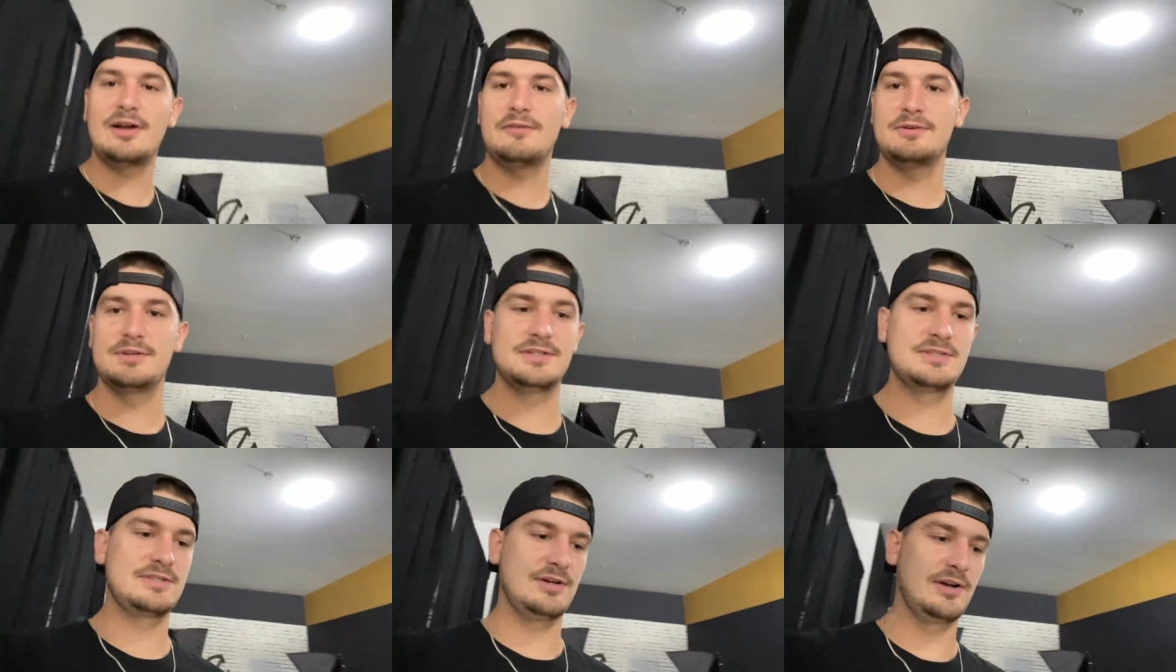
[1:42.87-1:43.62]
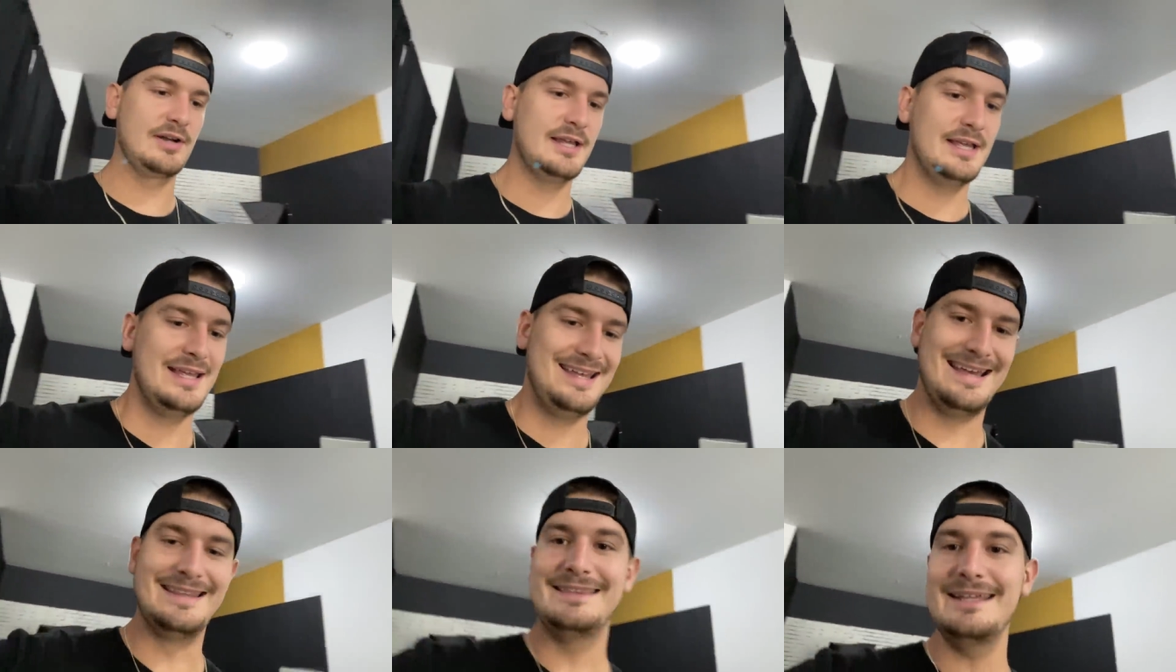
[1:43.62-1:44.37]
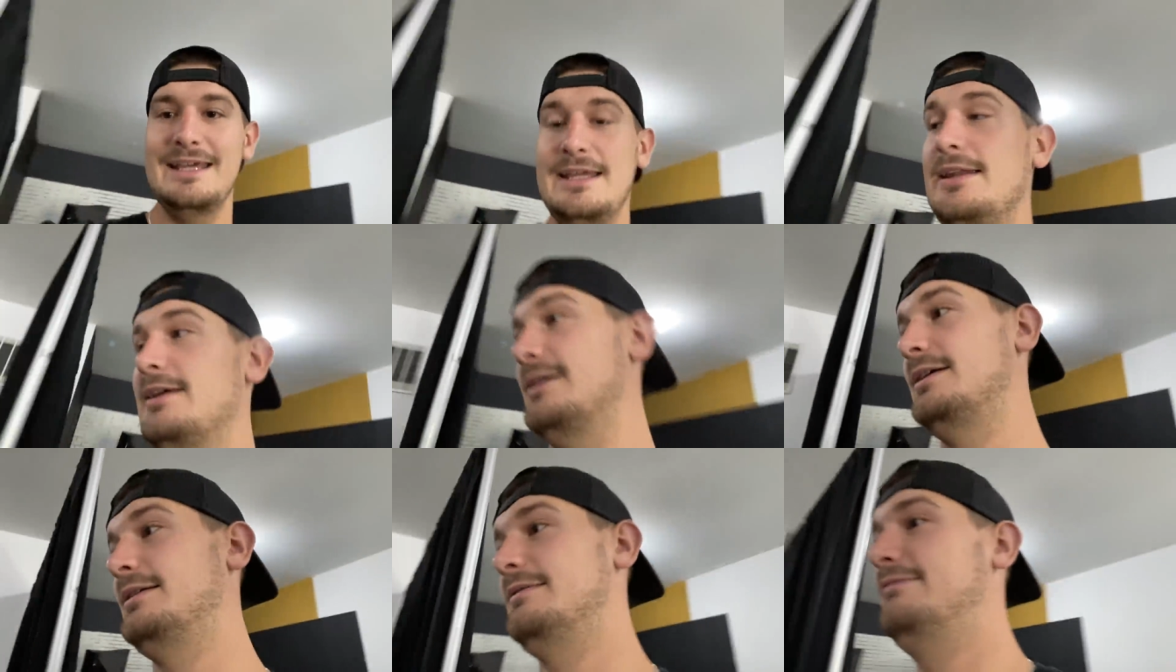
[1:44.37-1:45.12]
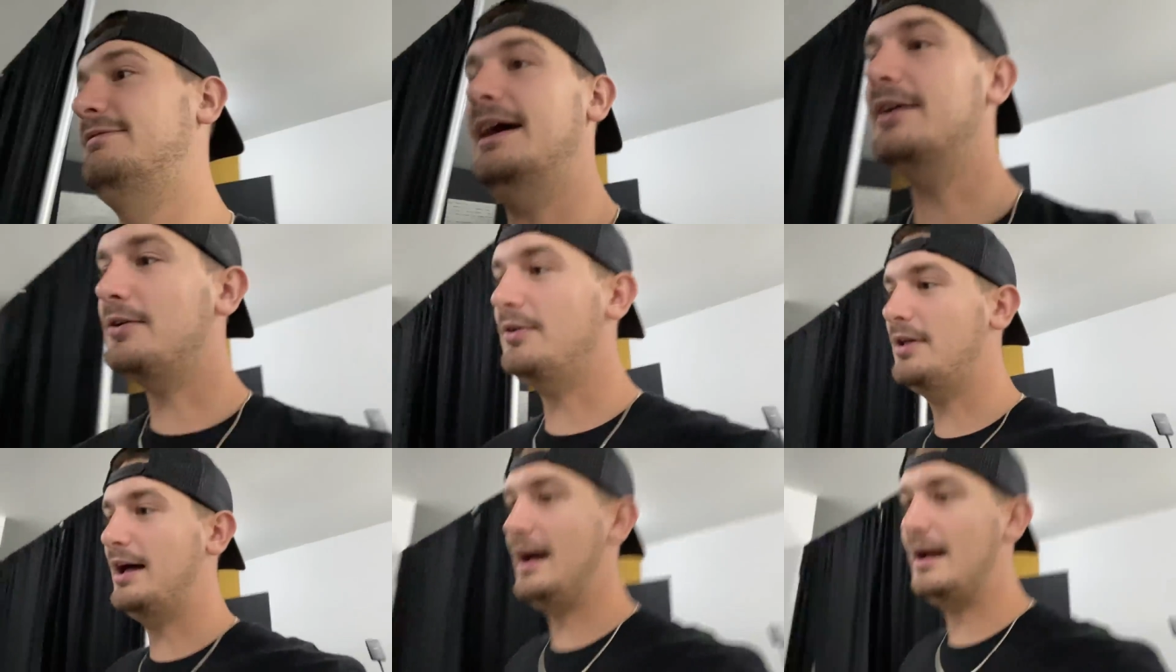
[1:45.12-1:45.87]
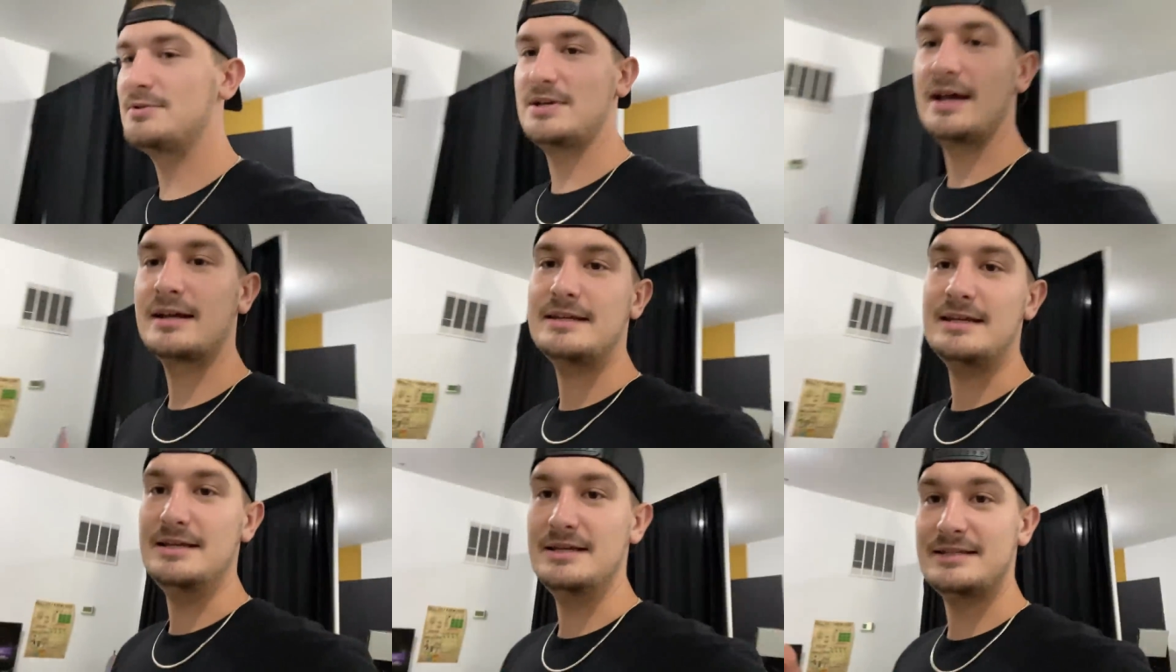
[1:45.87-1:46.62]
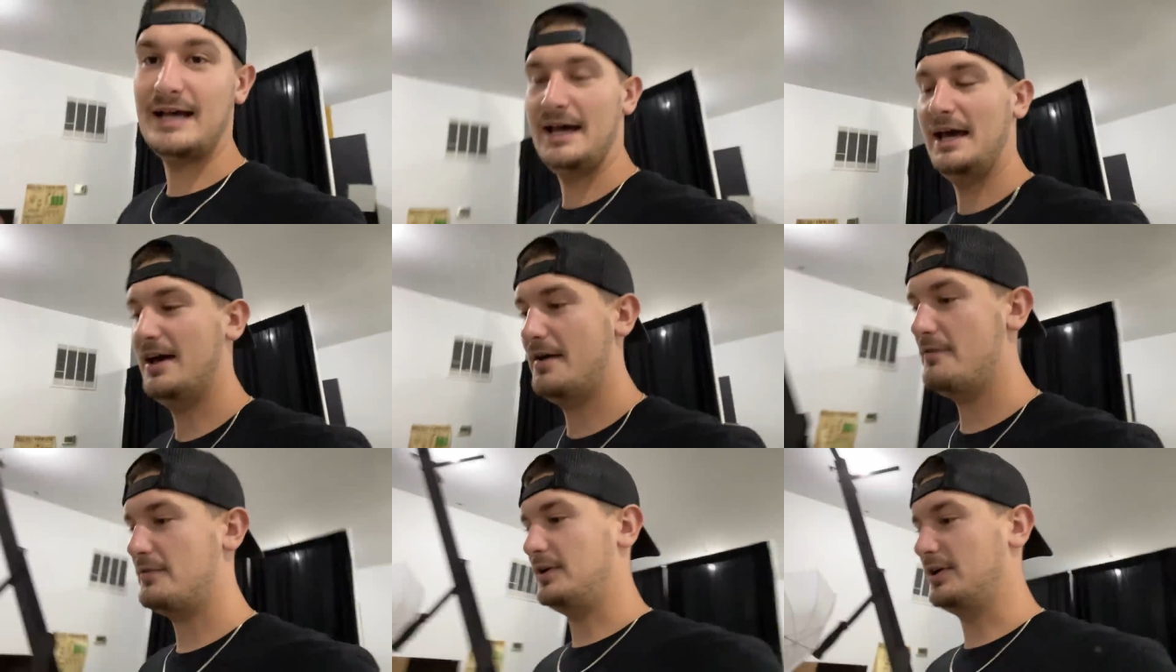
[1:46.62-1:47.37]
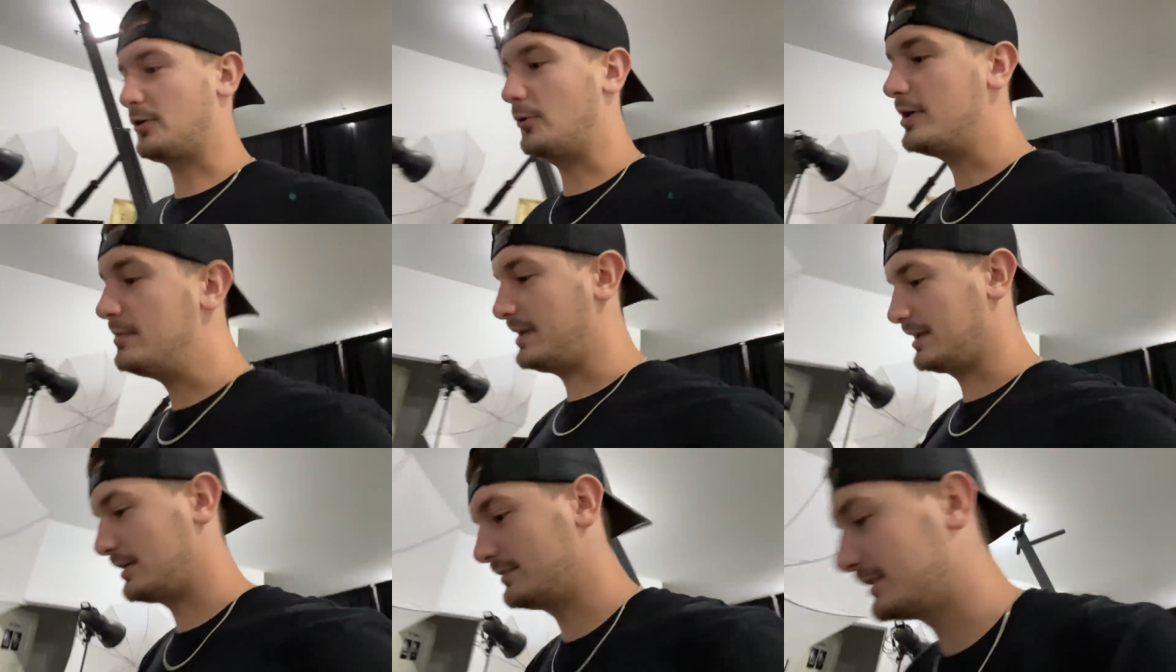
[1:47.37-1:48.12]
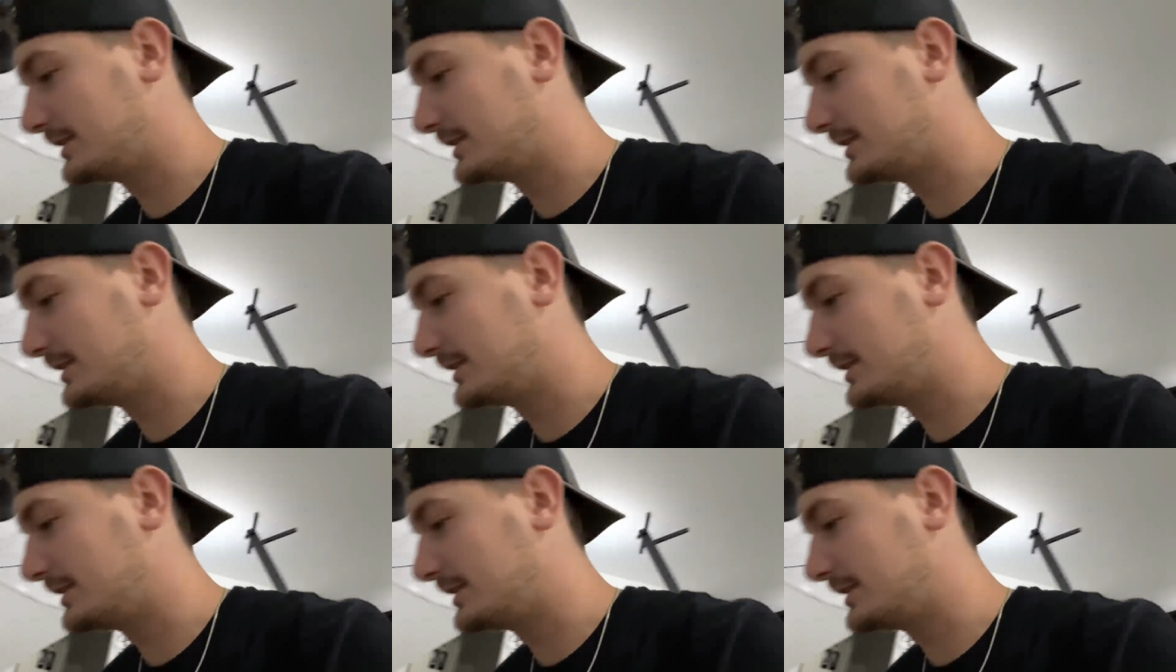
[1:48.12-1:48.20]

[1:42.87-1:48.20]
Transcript: off to a good start. And then final object is I have a coin bank over